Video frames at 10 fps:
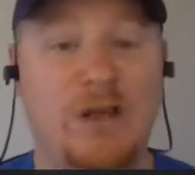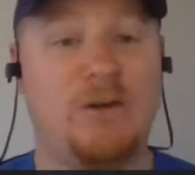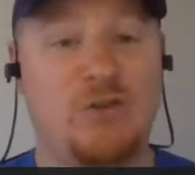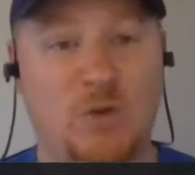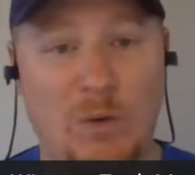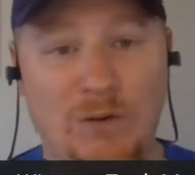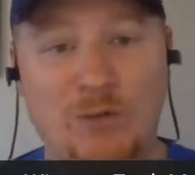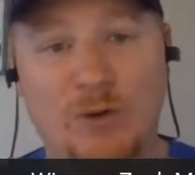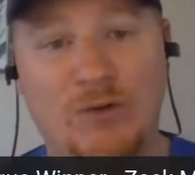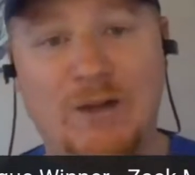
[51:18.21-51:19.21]
He was
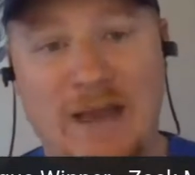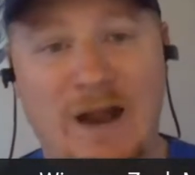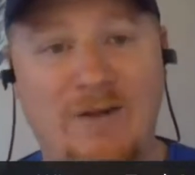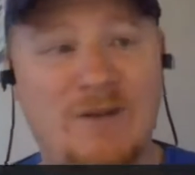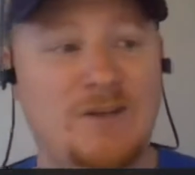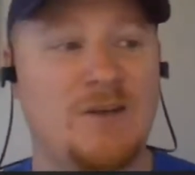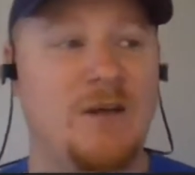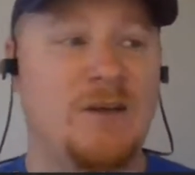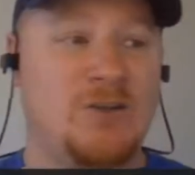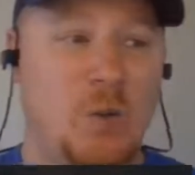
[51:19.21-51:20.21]
24th in carries,
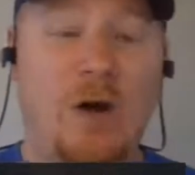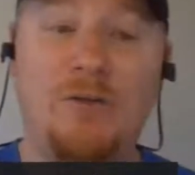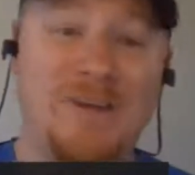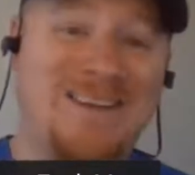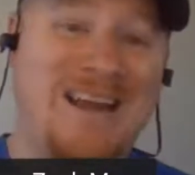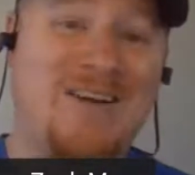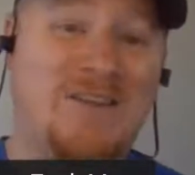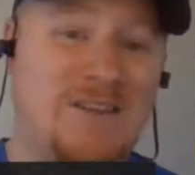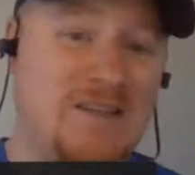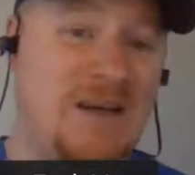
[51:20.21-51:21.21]
12th in
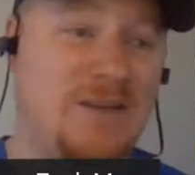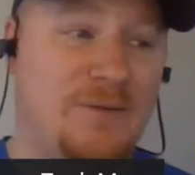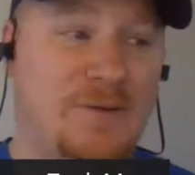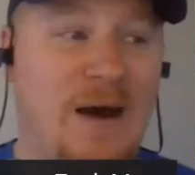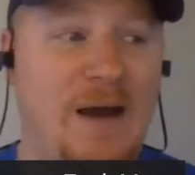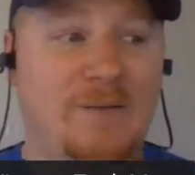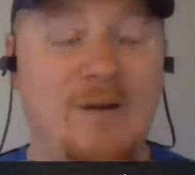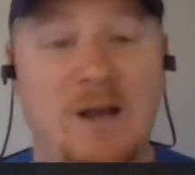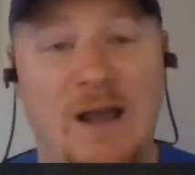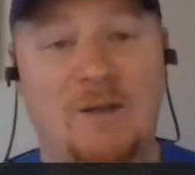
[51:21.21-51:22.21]
carries inside the 5,
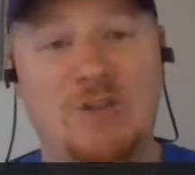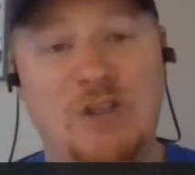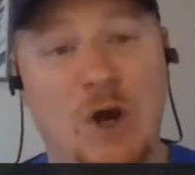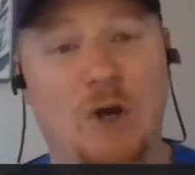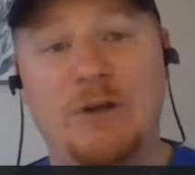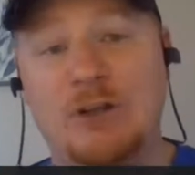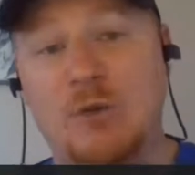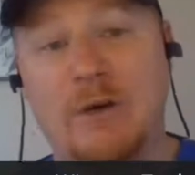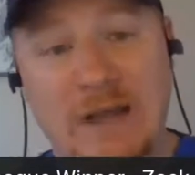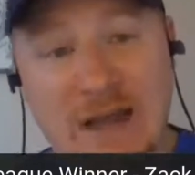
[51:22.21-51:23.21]
and he was the RB
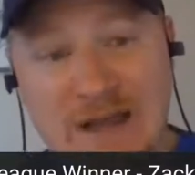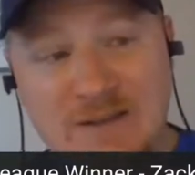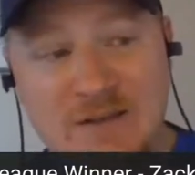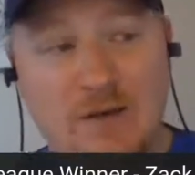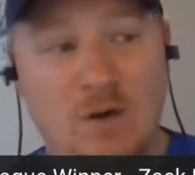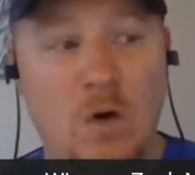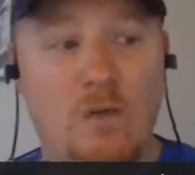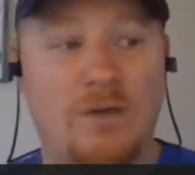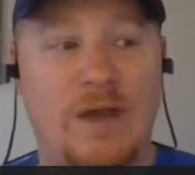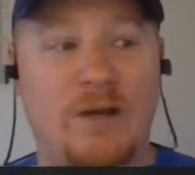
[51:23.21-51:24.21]
28
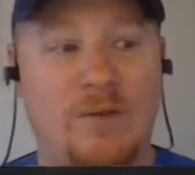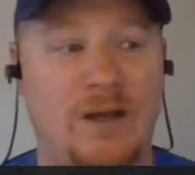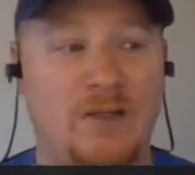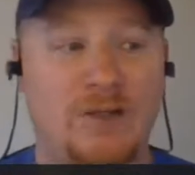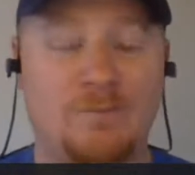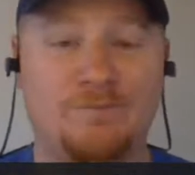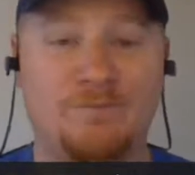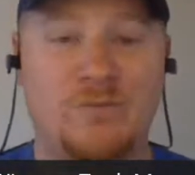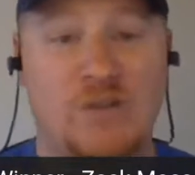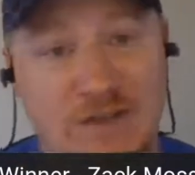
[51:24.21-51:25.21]
over that range.
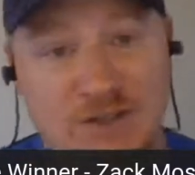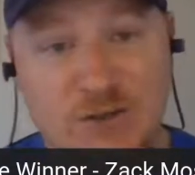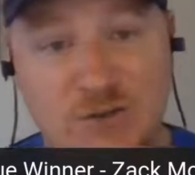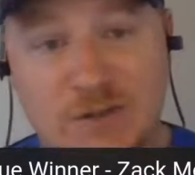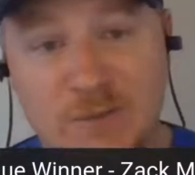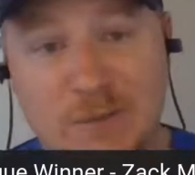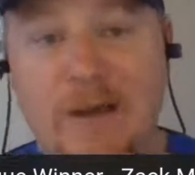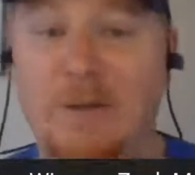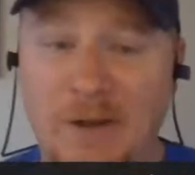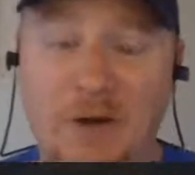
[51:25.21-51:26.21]
So that's interesting to me.
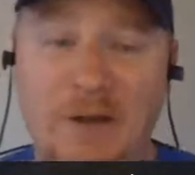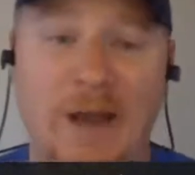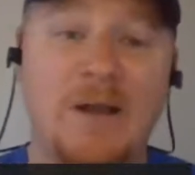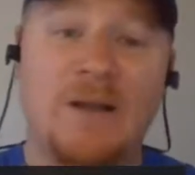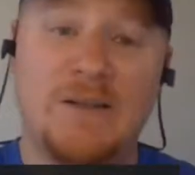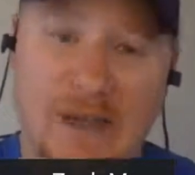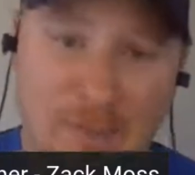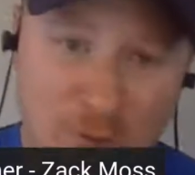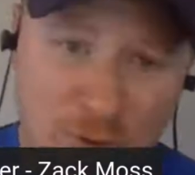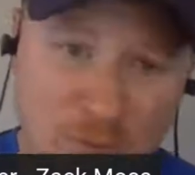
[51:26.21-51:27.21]
I'm like, okay,
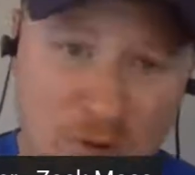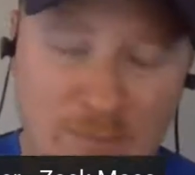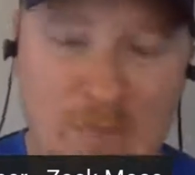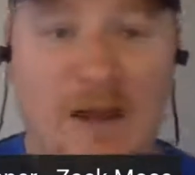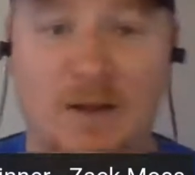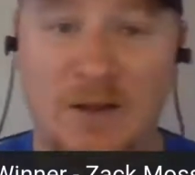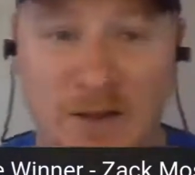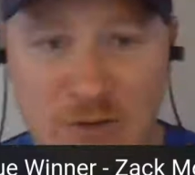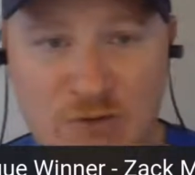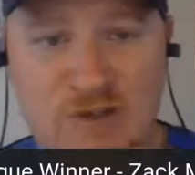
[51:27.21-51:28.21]
top 30 running back.
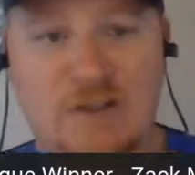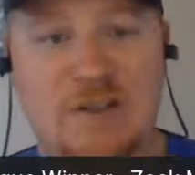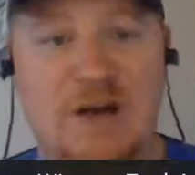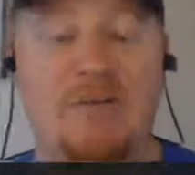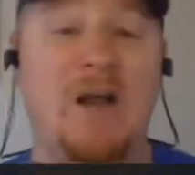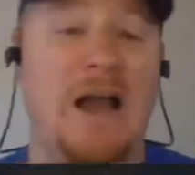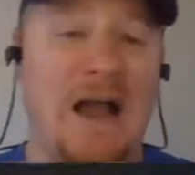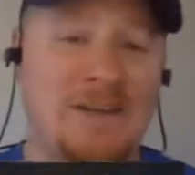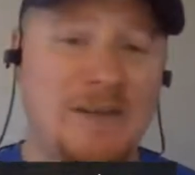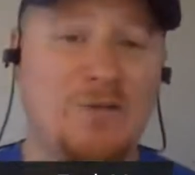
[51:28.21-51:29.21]
Interesting stuff.
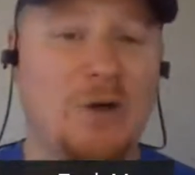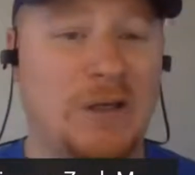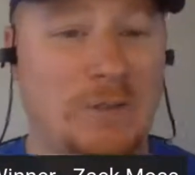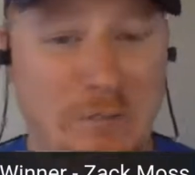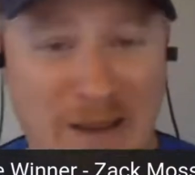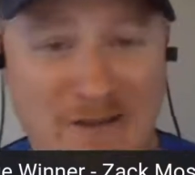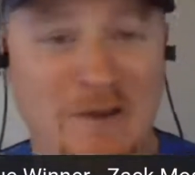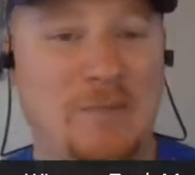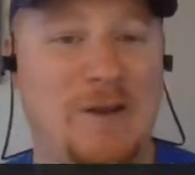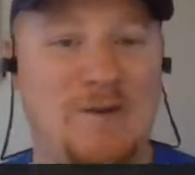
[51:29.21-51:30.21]
As a rookie, banged
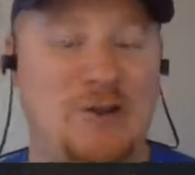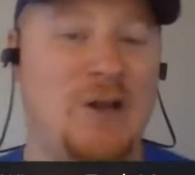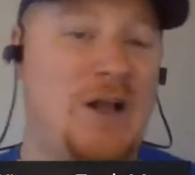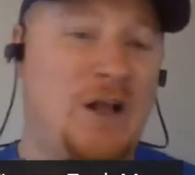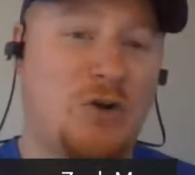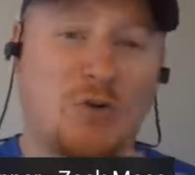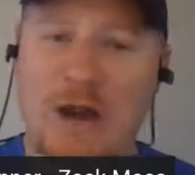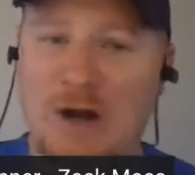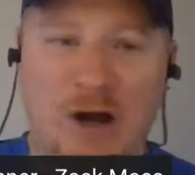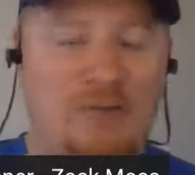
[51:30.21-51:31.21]
up and injured.
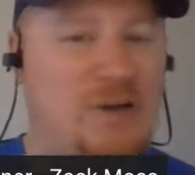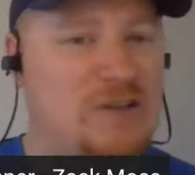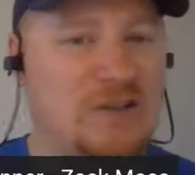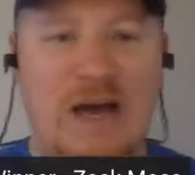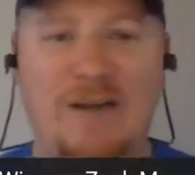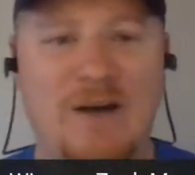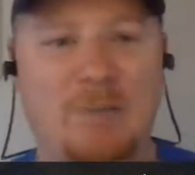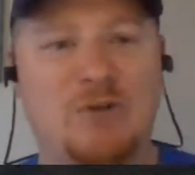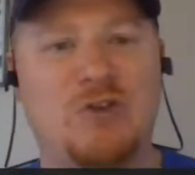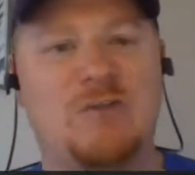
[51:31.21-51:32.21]
Great offense, a lot of
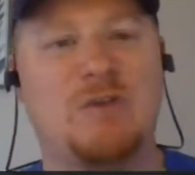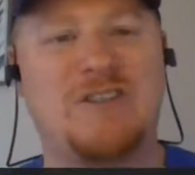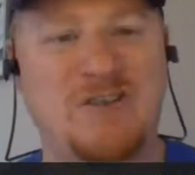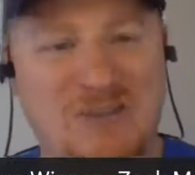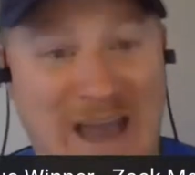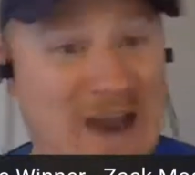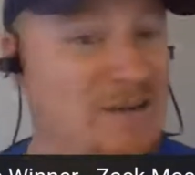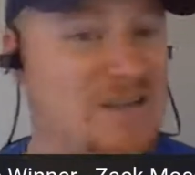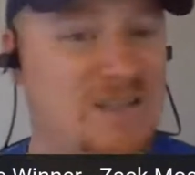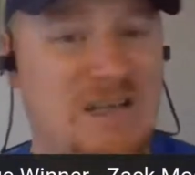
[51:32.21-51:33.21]
opportunities, but it's those
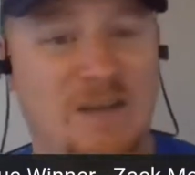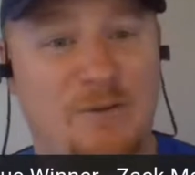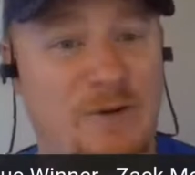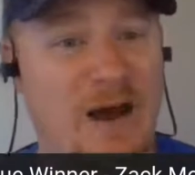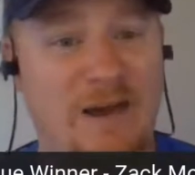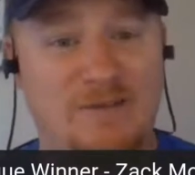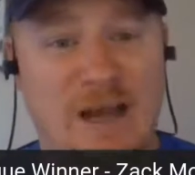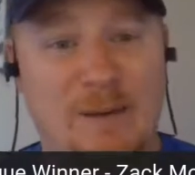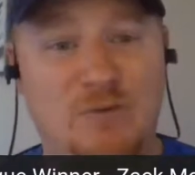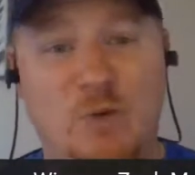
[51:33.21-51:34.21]
carries inside the 5,
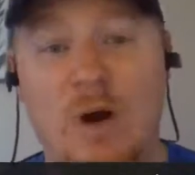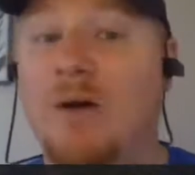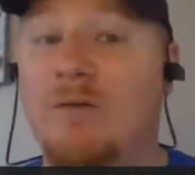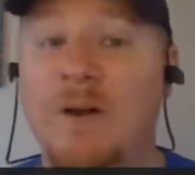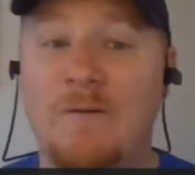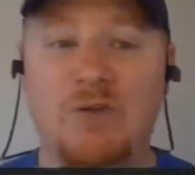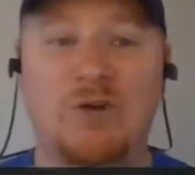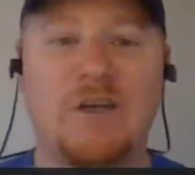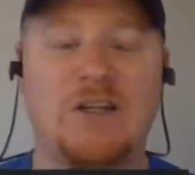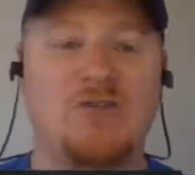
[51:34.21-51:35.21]
top 12
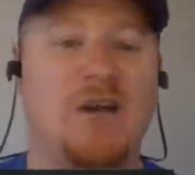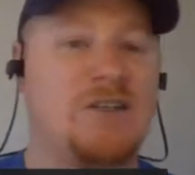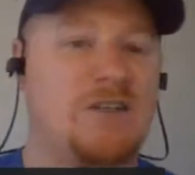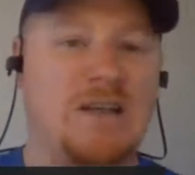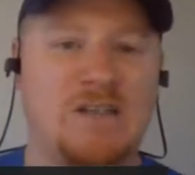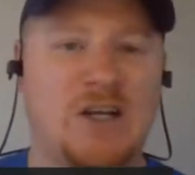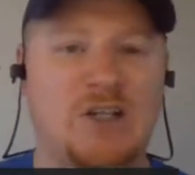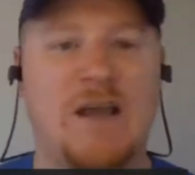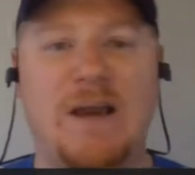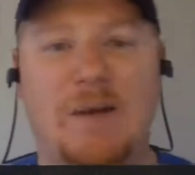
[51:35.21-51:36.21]
during that stretch. That's
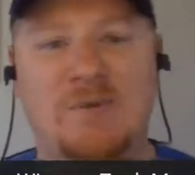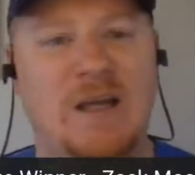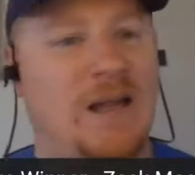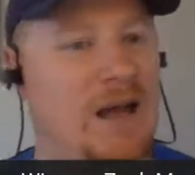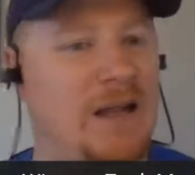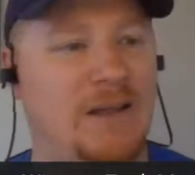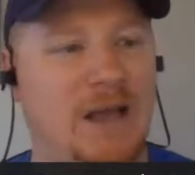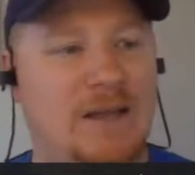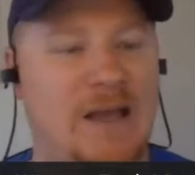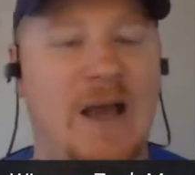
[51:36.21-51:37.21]
touchdown upside. I
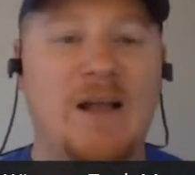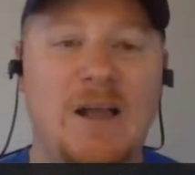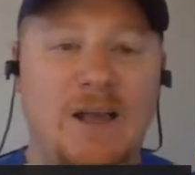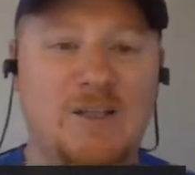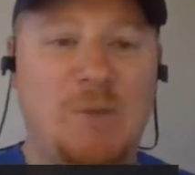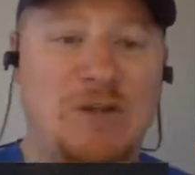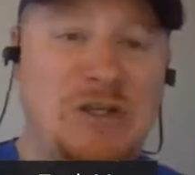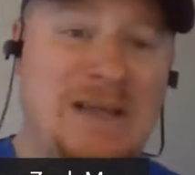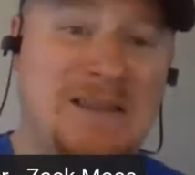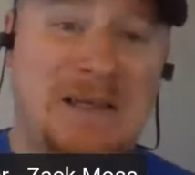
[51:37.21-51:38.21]
like that,
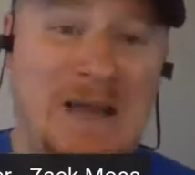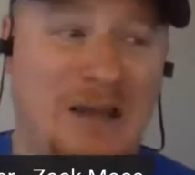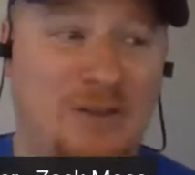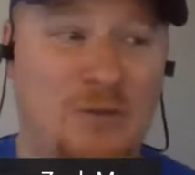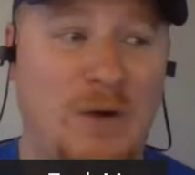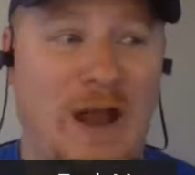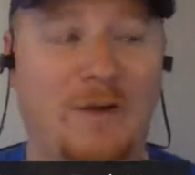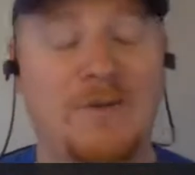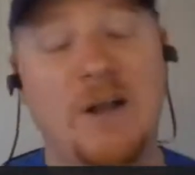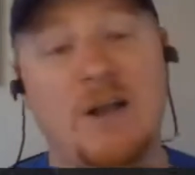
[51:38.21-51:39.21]
especially in the 9th round.